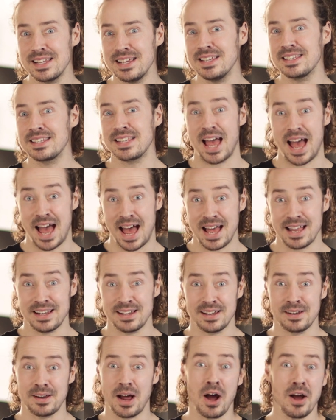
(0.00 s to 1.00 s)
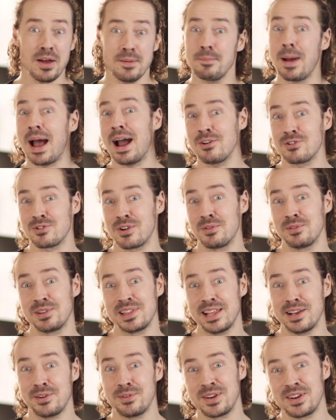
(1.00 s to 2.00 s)
this and I powder it with
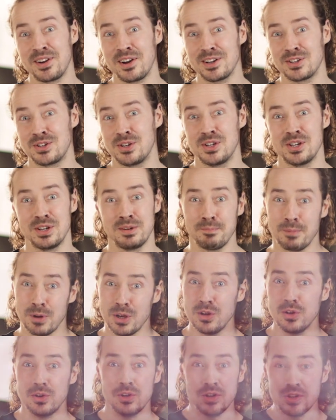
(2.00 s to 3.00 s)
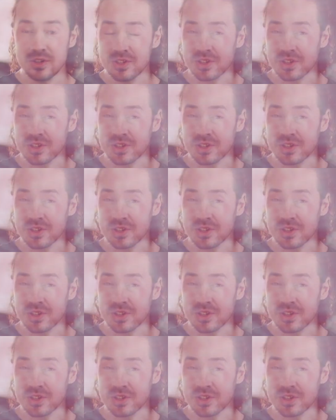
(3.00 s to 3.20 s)
liquid nitrogen, but you could